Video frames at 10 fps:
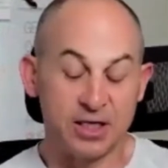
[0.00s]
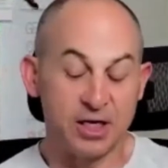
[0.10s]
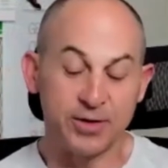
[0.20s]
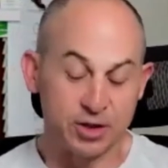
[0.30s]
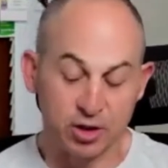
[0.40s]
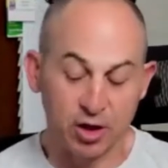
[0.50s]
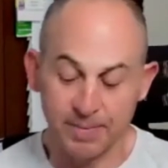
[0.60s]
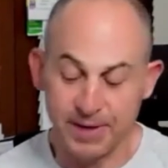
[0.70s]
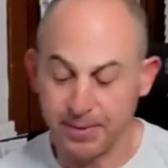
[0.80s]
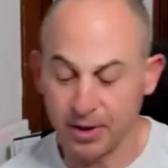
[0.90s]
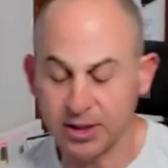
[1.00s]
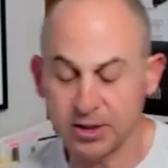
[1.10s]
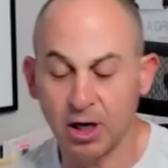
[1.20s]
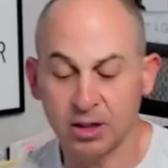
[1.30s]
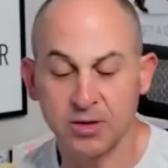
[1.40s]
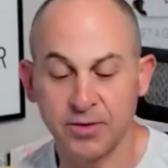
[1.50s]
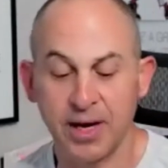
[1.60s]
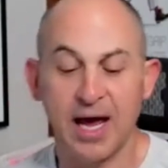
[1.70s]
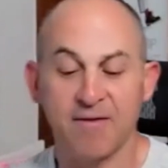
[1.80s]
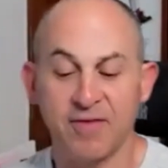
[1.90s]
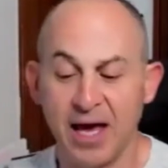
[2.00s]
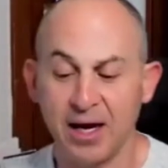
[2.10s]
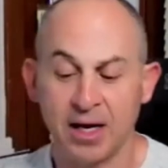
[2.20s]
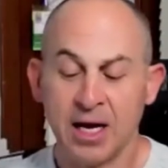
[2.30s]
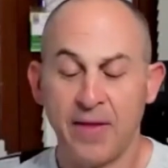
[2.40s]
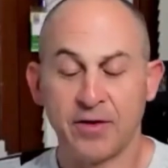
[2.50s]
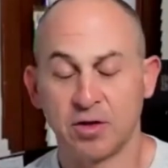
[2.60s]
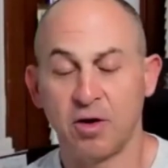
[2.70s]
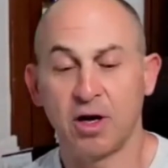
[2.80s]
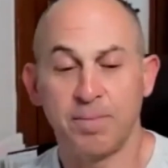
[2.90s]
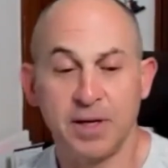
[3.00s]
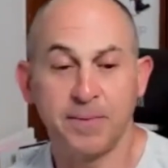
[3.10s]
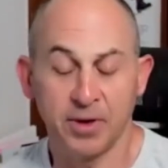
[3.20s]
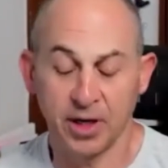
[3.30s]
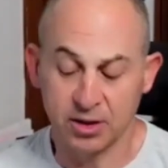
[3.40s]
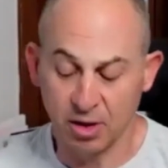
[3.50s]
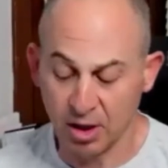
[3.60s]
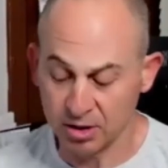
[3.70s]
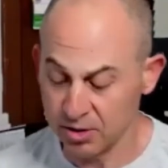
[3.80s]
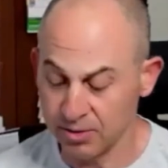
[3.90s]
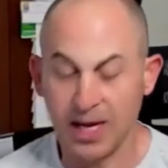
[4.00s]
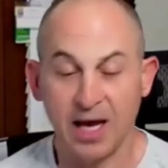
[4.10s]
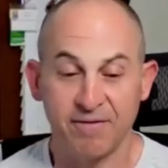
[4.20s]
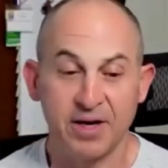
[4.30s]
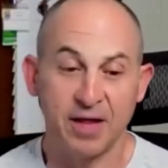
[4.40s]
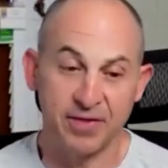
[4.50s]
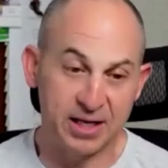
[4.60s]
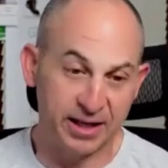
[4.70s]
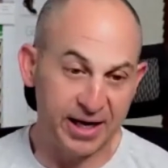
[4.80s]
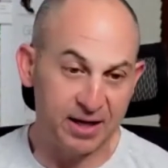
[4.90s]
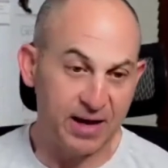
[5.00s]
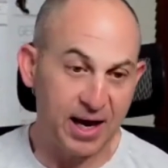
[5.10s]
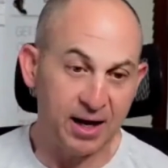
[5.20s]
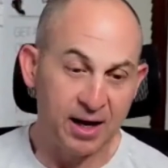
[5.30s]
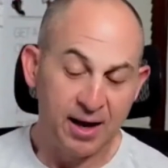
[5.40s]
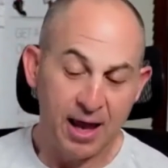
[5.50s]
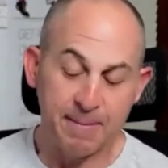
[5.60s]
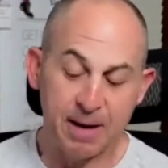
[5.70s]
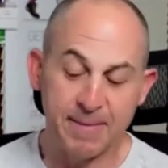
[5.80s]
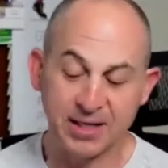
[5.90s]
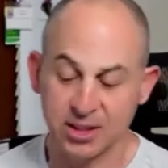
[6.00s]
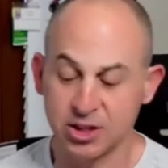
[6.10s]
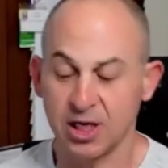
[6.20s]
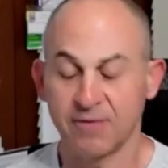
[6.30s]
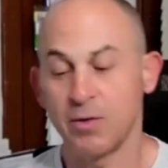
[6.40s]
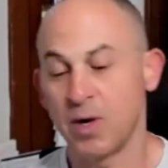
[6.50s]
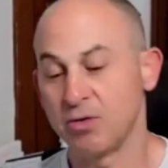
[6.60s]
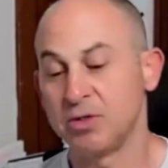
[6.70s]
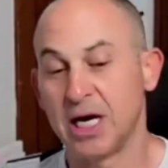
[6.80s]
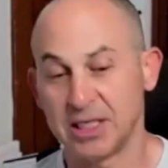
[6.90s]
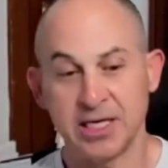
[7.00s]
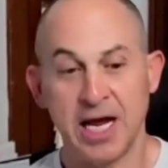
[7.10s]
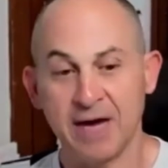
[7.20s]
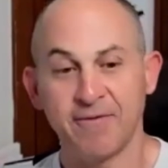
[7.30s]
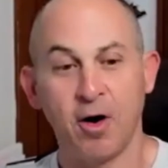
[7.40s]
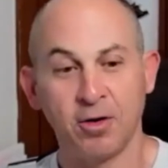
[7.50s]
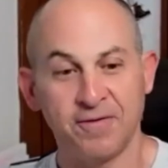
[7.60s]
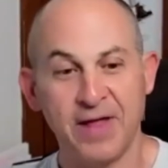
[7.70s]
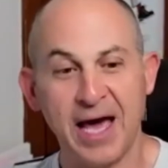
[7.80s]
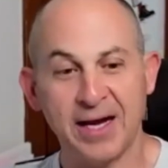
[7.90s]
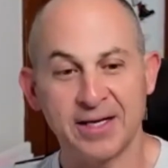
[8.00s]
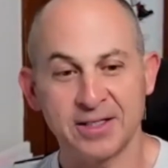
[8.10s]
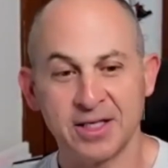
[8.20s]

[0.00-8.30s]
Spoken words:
a lot of people I talk to that have that. There's a lot of people that I talk to that have nothing like that. And my message to everyone who doesn't have all of that is,